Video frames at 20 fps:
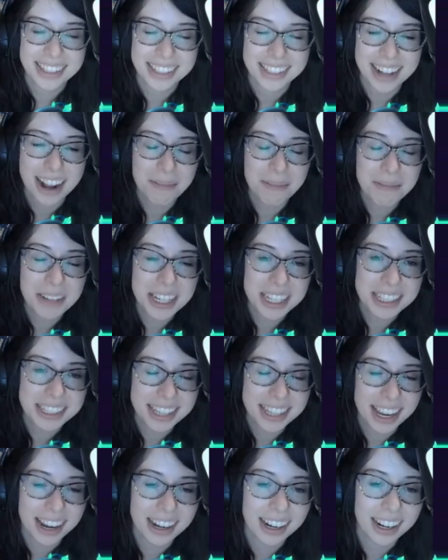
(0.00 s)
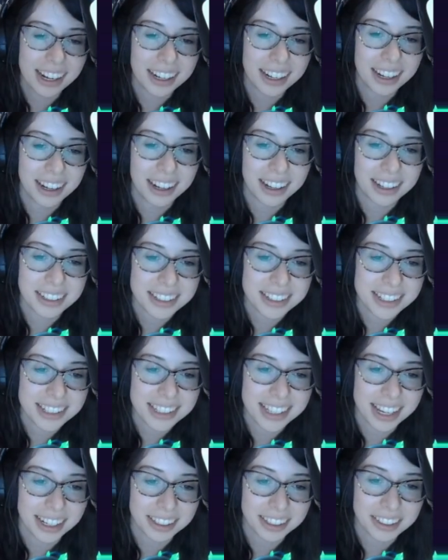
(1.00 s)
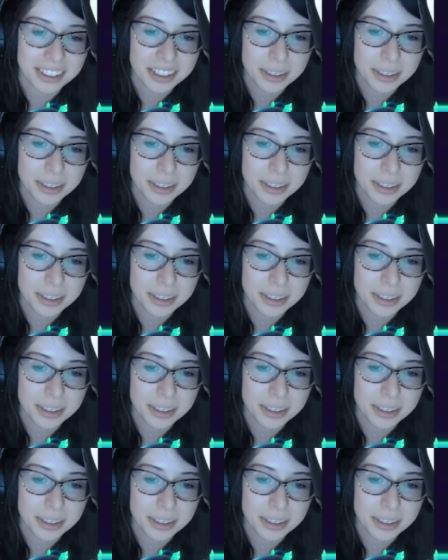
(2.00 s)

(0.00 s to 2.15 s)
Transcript: Snappy is getting, uh, she's getting her